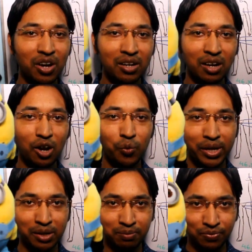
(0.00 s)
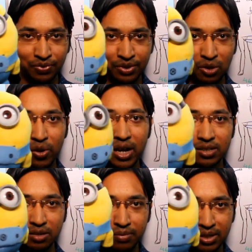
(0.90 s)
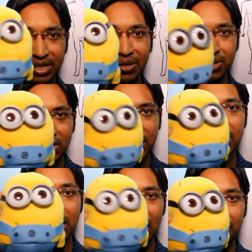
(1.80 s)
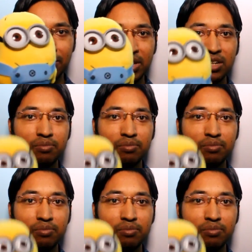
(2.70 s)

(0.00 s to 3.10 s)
run away. Look at the minion, stay calm,